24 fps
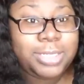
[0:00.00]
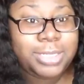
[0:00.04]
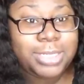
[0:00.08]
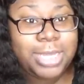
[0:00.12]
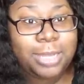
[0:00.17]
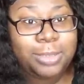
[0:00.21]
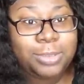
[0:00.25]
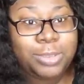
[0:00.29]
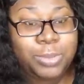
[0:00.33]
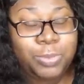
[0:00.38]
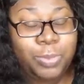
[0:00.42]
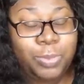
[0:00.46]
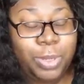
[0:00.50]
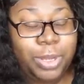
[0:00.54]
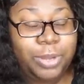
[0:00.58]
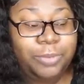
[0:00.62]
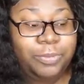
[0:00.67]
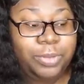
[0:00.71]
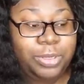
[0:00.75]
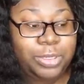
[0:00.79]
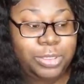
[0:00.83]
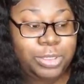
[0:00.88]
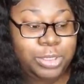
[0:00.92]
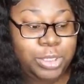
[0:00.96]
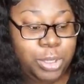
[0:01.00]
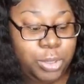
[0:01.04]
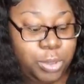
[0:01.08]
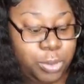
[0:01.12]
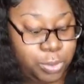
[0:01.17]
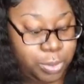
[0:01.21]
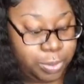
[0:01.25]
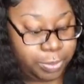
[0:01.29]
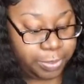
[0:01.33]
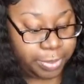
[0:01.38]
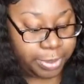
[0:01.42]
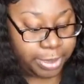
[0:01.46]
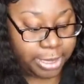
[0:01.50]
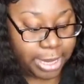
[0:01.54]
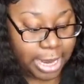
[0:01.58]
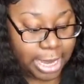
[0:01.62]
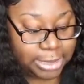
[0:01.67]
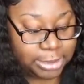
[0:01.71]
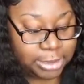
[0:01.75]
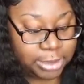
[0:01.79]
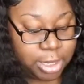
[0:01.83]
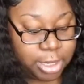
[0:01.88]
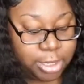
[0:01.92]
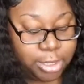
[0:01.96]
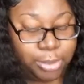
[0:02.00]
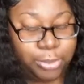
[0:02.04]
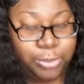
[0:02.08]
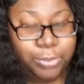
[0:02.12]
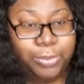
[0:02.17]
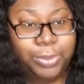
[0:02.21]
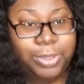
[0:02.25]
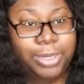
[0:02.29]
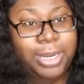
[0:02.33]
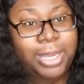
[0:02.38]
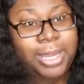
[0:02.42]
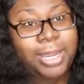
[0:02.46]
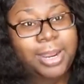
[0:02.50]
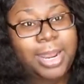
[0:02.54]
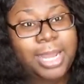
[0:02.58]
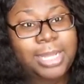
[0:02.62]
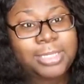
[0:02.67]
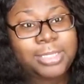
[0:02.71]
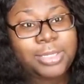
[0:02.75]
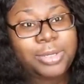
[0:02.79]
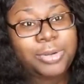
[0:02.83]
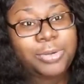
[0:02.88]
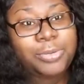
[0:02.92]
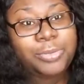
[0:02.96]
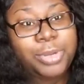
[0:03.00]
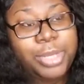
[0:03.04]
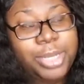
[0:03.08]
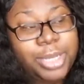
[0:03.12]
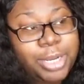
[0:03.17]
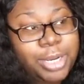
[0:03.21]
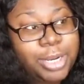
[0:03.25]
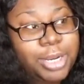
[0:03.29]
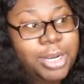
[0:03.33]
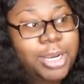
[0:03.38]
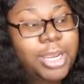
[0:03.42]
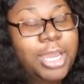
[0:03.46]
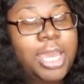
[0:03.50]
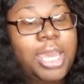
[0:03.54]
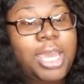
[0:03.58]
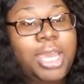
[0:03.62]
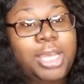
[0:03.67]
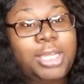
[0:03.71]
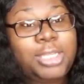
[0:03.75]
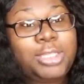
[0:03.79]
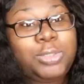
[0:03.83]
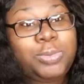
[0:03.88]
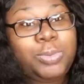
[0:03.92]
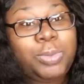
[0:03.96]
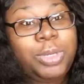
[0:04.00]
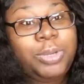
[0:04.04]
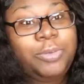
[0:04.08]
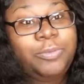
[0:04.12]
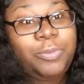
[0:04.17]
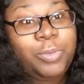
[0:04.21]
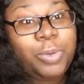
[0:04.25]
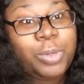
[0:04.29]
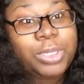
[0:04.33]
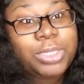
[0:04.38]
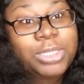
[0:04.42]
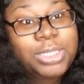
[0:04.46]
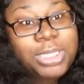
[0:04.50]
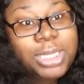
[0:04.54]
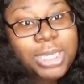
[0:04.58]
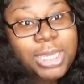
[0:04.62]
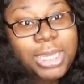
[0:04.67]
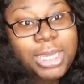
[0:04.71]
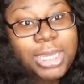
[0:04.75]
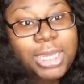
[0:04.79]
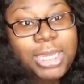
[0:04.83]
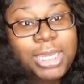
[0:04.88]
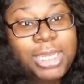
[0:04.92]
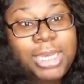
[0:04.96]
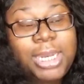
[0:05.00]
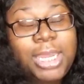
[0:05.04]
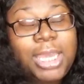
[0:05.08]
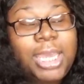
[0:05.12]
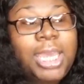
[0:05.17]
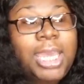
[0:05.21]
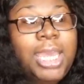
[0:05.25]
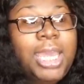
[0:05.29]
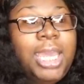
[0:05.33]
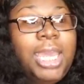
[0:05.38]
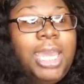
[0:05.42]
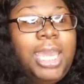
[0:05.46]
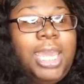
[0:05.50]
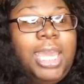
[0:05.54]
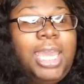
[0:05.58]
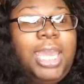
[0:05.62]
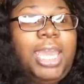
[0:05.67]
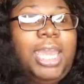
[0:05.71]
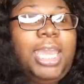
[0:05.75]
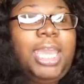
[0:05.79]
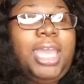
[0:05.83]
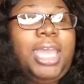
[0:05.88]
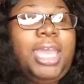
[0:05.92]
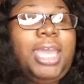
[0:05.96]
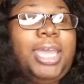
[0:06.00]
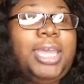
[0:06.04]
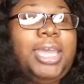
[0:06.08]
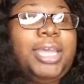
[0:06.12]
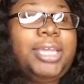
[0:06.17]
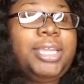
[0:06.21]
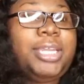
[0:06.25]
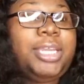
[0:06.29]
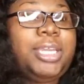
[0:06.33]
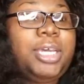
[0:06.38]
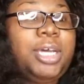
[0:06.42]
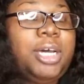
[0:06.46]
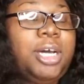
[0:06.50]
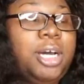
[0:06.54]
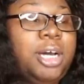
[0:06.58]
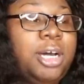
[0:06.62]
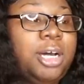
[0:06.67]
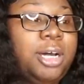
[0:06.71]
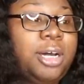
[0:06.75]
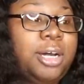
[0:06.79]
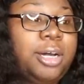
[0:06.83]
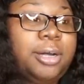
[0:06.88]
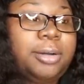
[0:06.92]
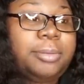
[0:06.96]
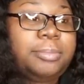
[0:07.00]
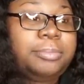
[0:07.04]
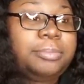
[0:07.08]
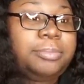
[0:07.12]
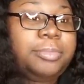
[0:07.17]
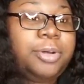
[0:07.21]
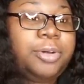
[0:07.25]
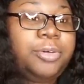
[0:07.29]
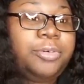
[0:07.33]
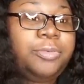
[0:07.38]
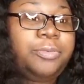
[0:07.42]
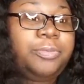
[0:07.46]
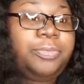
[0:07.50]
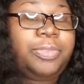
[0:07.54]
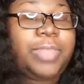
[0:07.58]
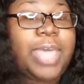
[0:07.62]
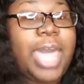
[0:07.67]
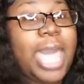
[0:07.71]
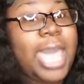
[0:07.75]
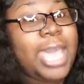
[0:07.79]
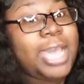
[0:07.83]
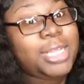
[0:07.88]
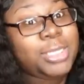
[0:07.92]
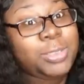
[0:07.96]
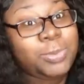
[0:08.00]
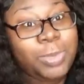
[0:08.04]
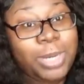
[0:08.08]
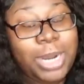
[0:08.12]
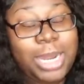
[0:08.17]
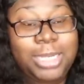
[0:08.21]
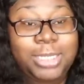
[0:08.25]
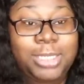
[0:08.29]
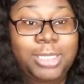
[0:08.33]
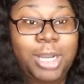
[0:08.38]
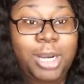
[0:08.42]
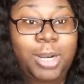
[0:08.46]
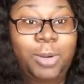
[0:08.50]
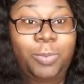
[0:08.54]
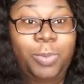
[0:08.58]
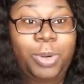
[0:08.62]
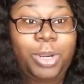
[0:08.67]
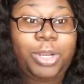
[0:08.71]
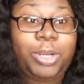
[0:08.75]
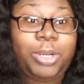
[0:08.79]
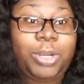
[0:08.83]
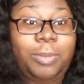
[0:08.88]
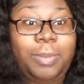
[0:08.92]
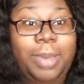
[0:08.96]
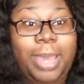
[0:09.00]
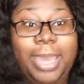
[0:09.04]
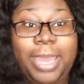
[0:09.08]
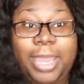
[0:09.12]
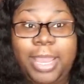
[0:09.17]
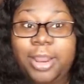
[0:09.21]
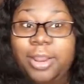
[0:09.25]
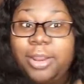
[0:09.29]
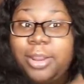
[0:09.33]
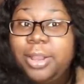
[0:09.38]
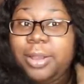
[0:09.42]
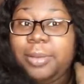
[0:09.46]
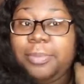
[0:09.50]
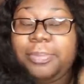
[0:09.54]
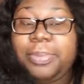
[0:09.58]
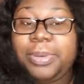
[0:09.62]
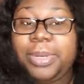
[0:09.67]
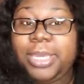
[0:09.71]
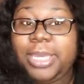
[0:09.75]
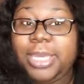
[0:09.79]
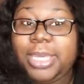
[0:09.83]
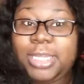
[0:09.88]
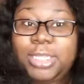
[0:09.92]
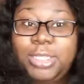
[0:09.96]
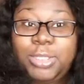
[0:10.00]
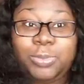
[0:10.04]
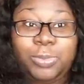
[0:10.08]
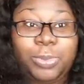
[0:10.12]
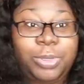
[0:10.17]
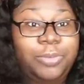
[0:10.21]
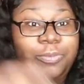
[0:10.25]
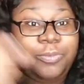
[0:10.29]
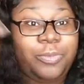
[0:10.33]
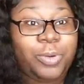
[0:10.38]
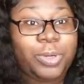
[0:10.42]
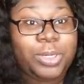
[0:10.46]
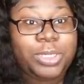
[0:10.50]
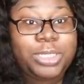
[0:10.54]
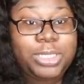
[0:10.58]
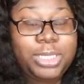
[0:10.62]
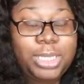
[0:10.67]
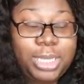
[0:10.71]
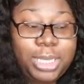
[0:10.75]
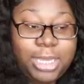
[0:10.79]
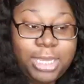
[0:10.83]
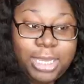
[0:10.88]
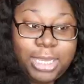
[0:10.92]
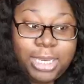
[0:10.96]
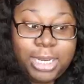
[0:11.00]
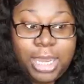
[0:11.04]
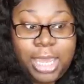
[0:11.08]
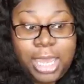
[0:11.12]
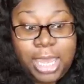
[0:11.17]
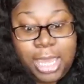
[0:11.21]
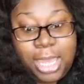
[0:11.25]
I was 12 years old, but I started doing hair as a career in 2014. And that is when I started working on my hair company in 2014.